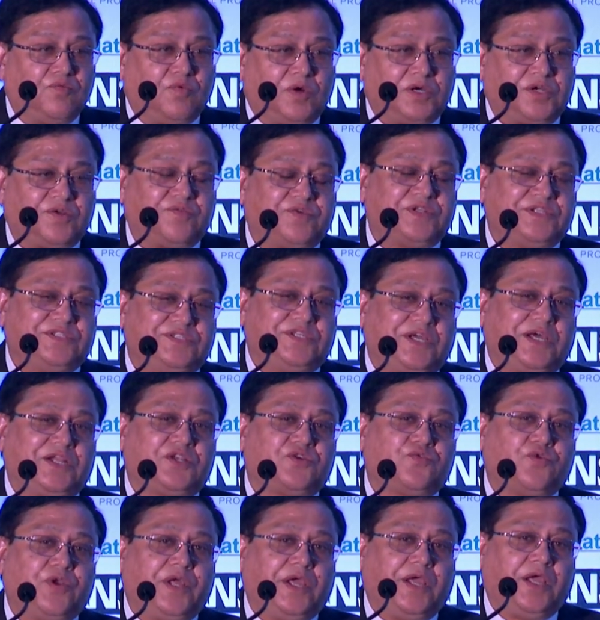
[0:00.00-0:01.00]
whatever is there
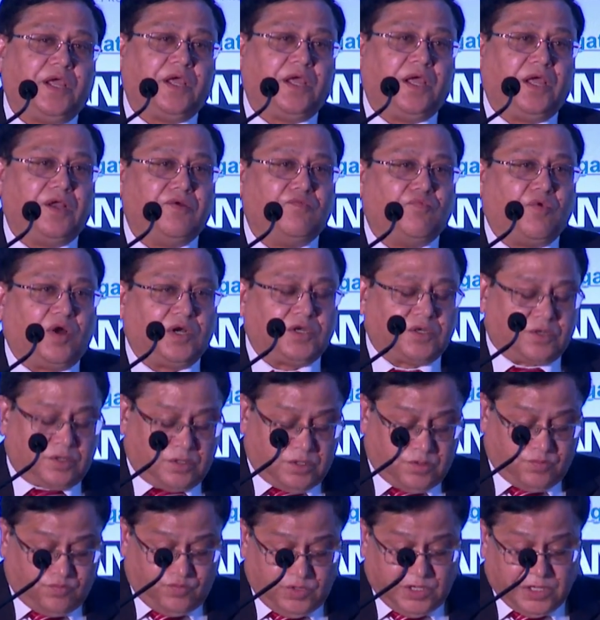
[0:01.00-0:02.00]
today and what
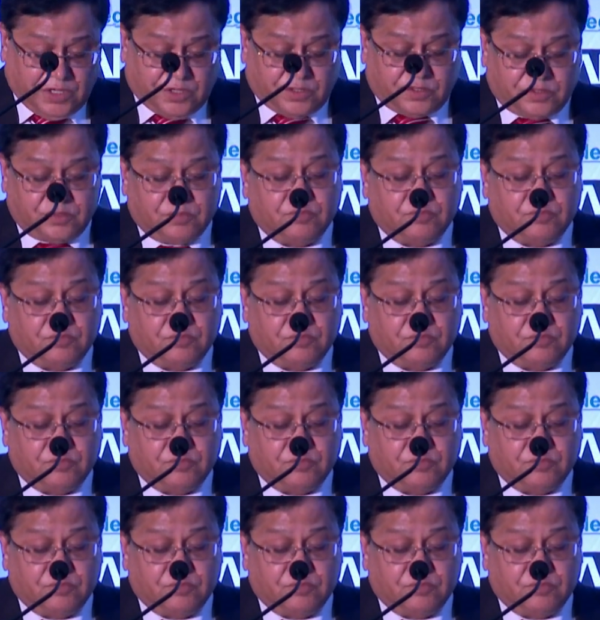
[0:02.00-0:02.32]
we are